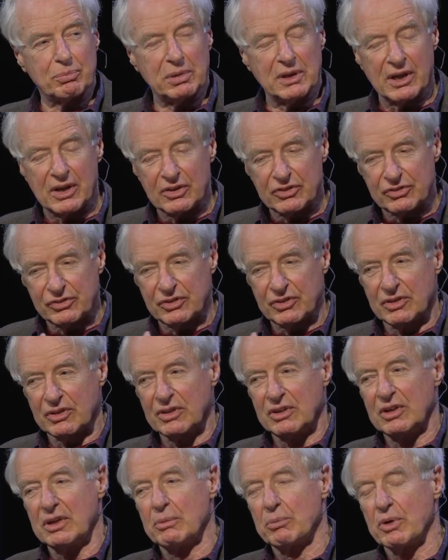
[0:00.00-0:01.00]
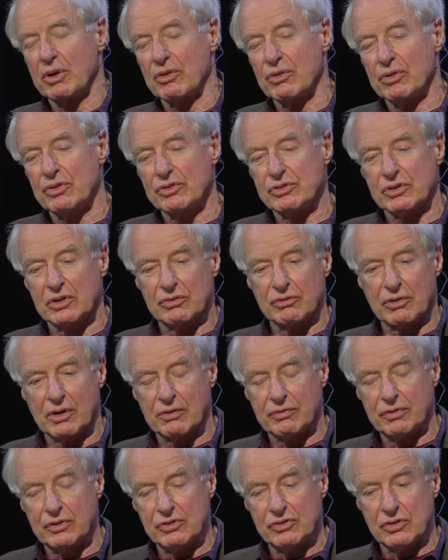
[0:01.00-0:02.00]
blasting immigrants and
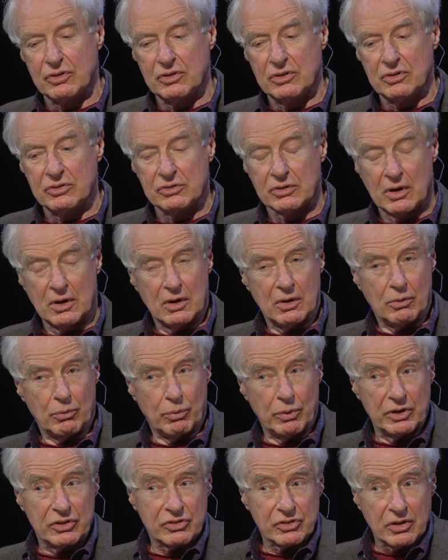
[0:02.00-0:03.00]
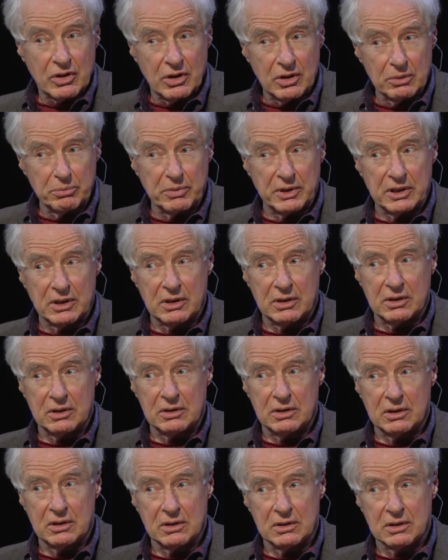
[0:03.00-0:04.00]
refugees, which
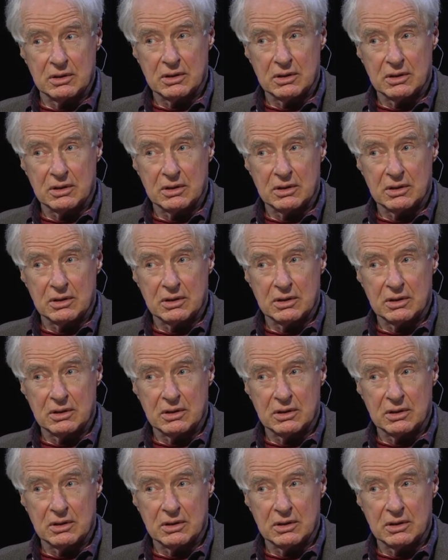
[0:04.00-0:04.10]
culminated in the